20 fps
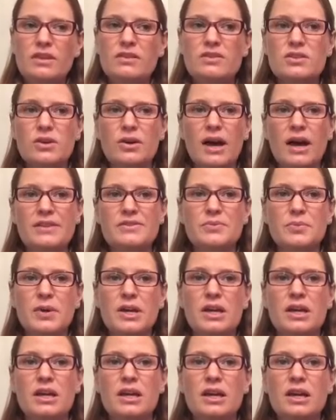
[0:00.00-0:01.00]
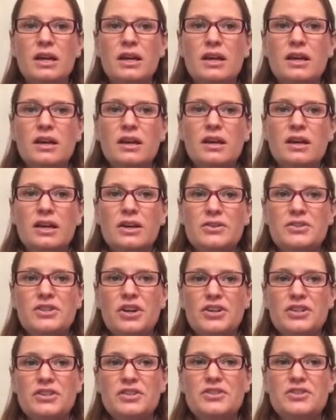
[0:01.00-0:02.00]
So as we
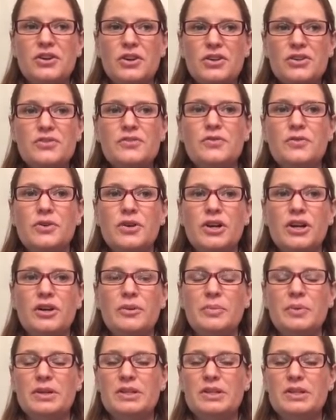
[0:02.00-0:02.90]
start to search for